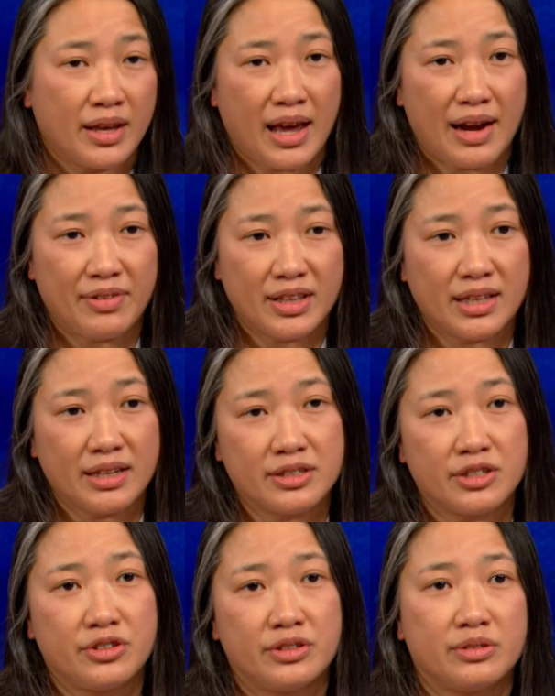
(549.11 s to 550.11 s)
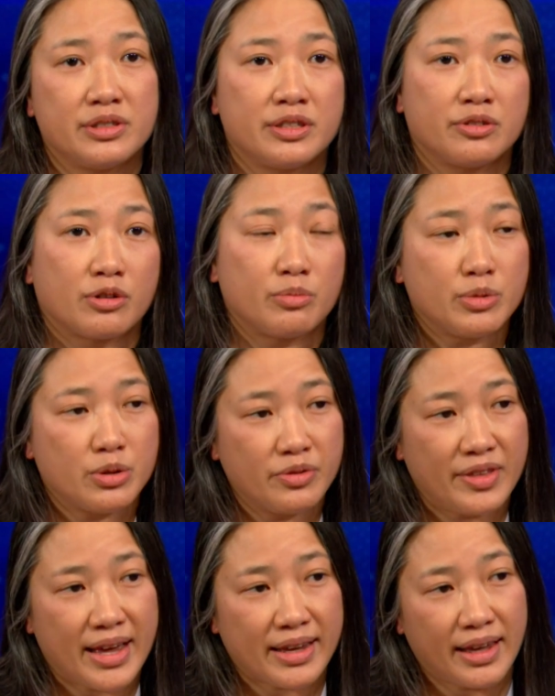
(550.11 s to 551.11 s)
Everything to do to
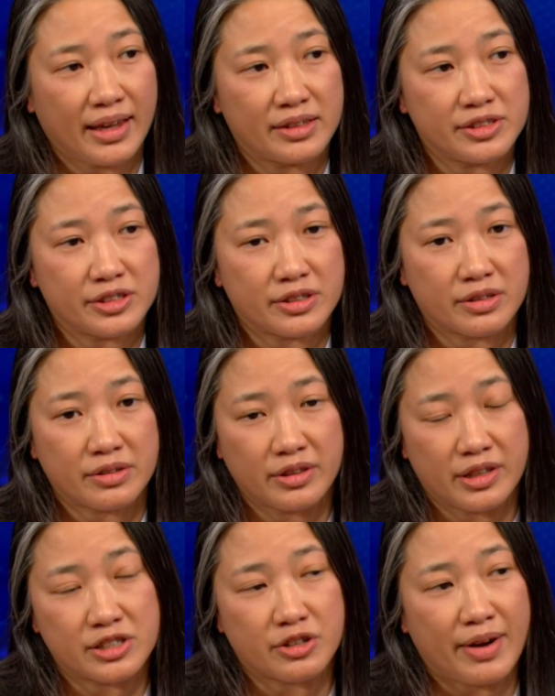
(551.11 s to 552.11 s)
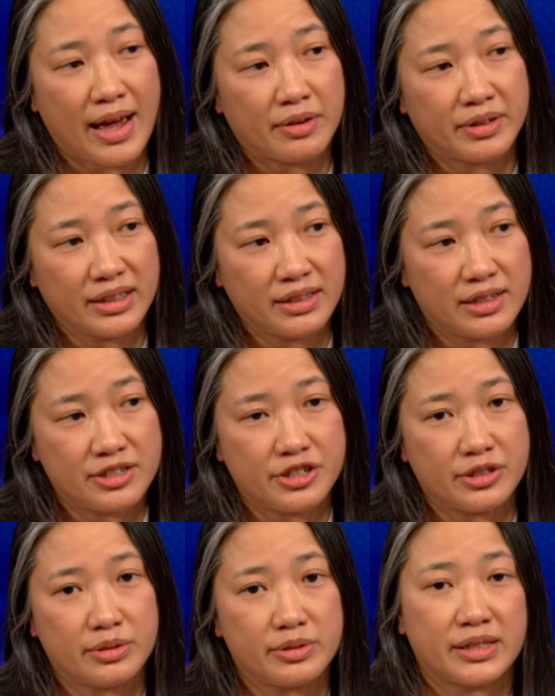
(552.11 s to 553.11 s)
remove that cancer, the surrounding
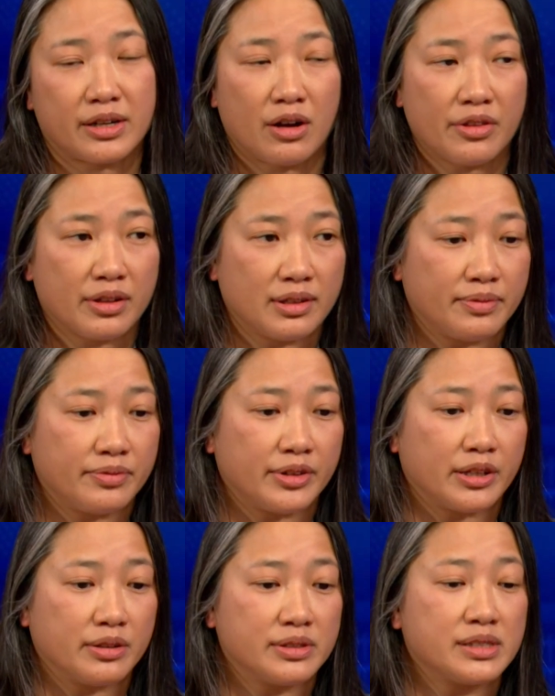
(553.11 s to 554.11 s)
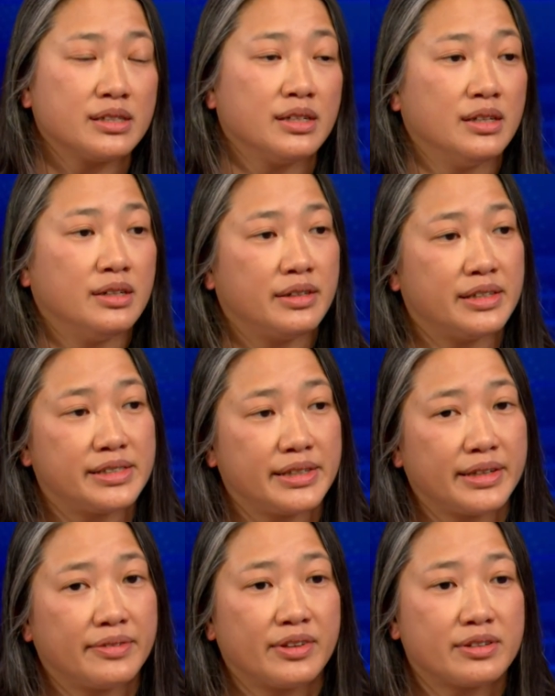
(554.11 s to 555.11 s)
tissues, and all the lymph nodes to
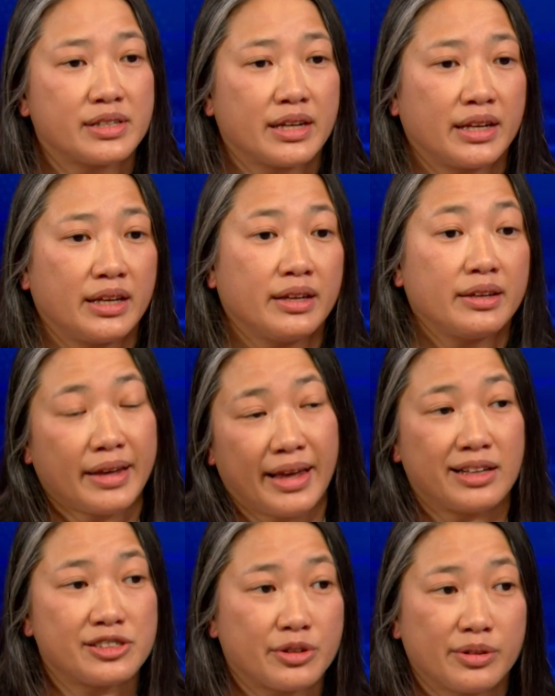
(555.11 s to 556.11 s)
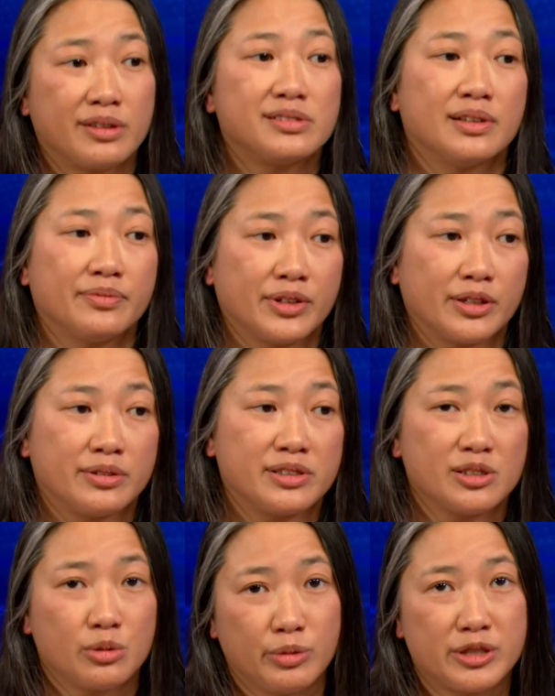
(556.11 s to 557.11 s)
see if there's any cancer in those lymph
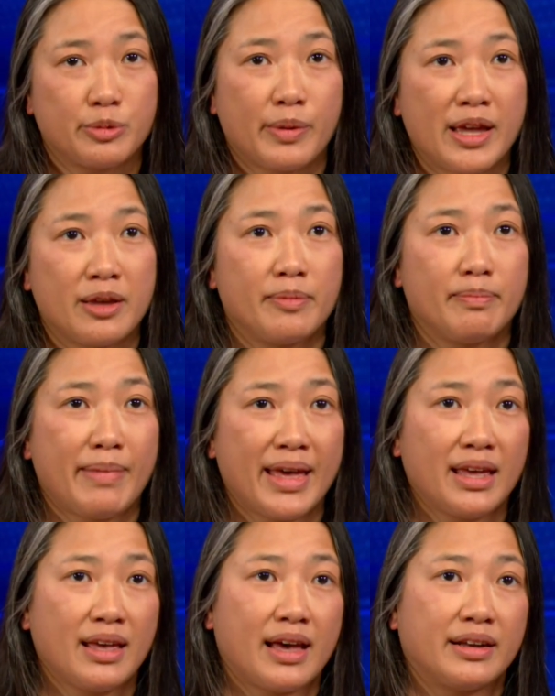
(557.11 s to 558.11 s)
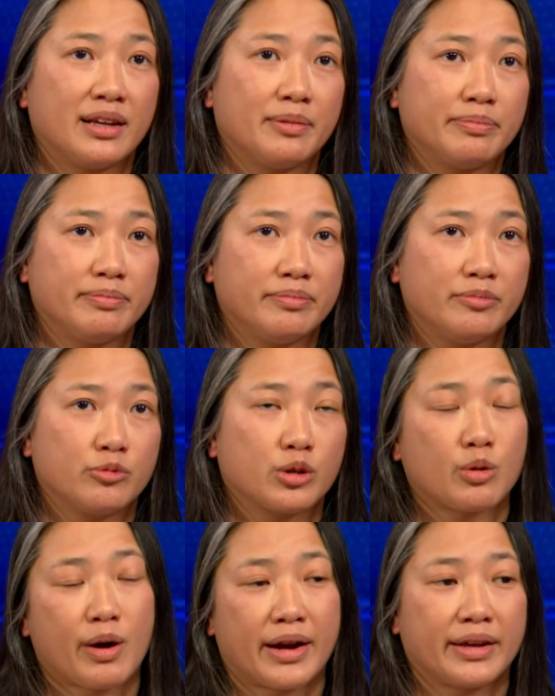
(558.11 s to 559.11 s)
nodes, which may, may end up
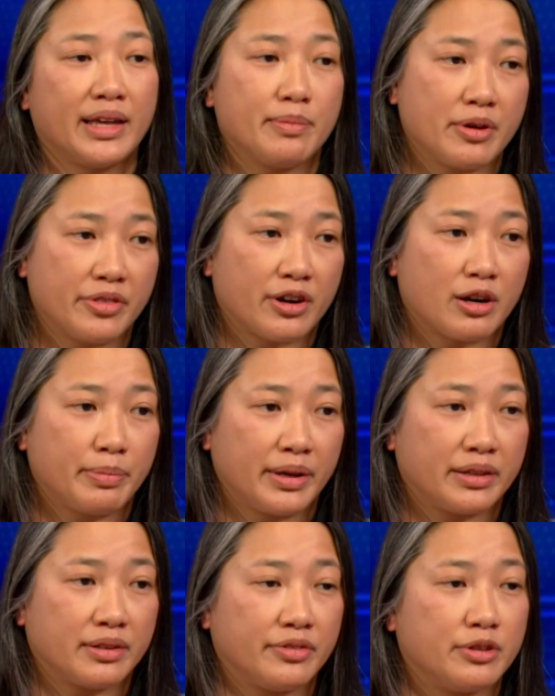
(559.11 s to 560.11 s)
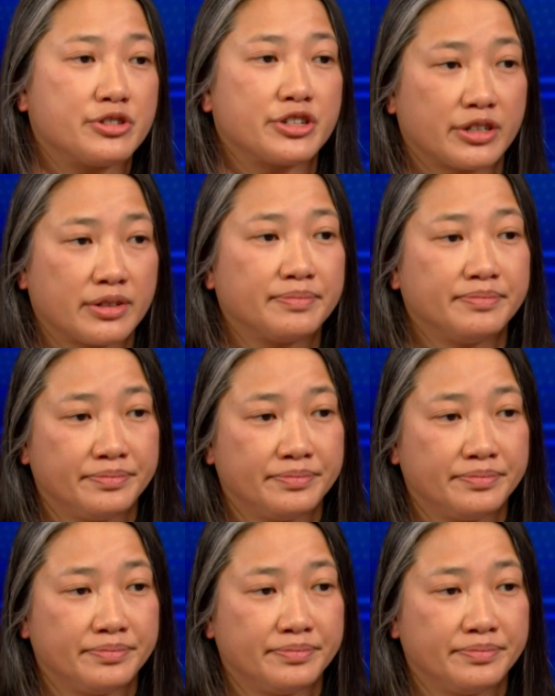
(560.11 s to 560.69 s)
requiring chemotherapy in the future.